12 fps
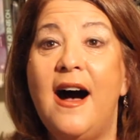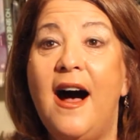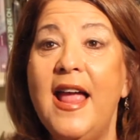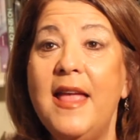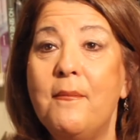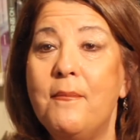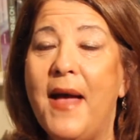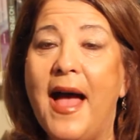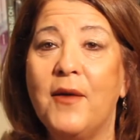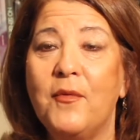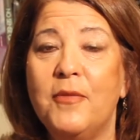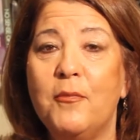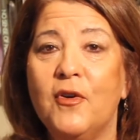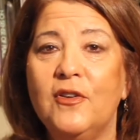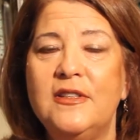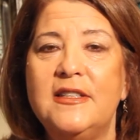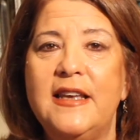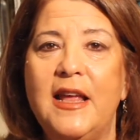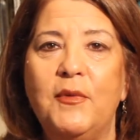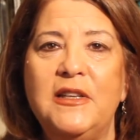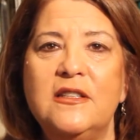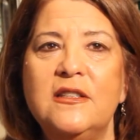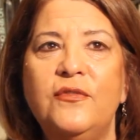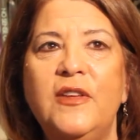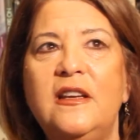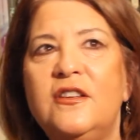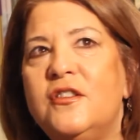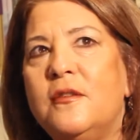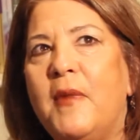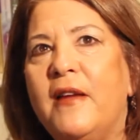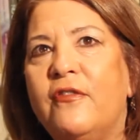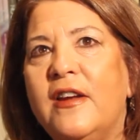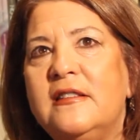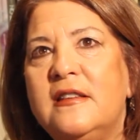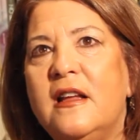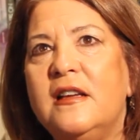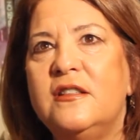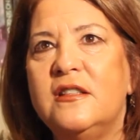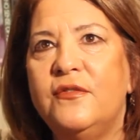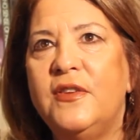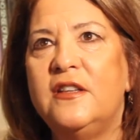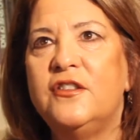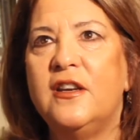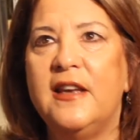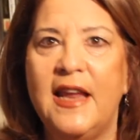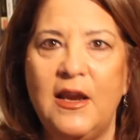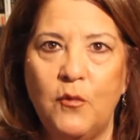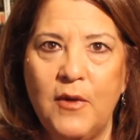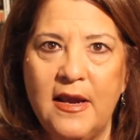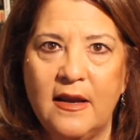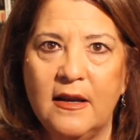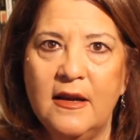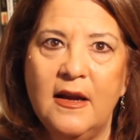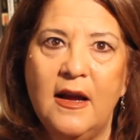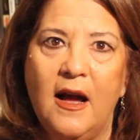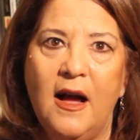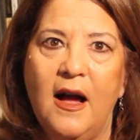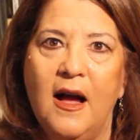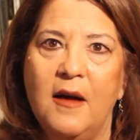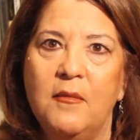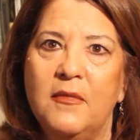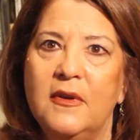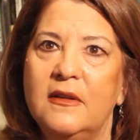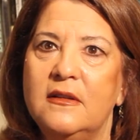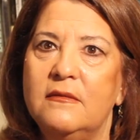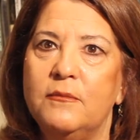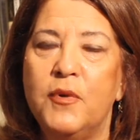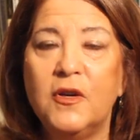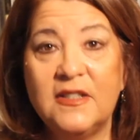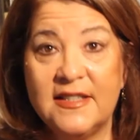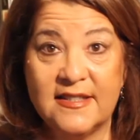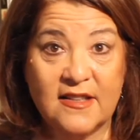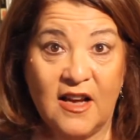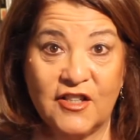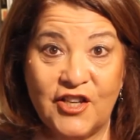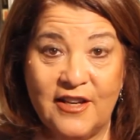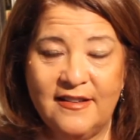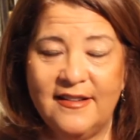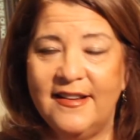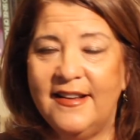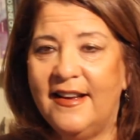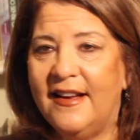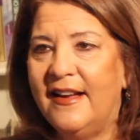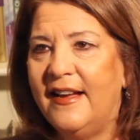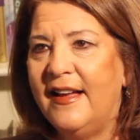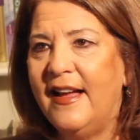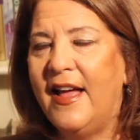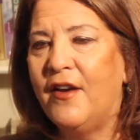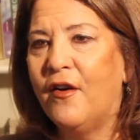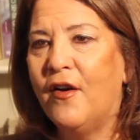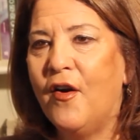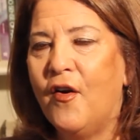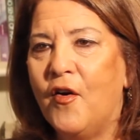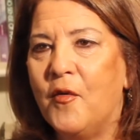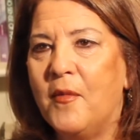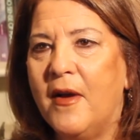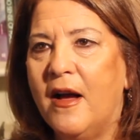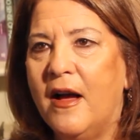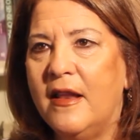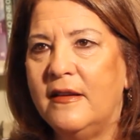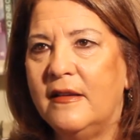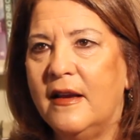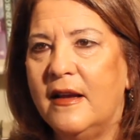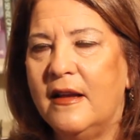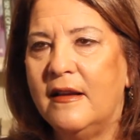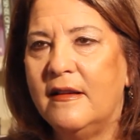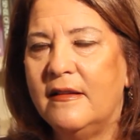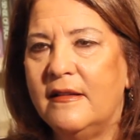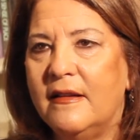I am back with Merton today. We just finished, my friends and I just finished an eight-week um, book discussion uh, at our home on uh,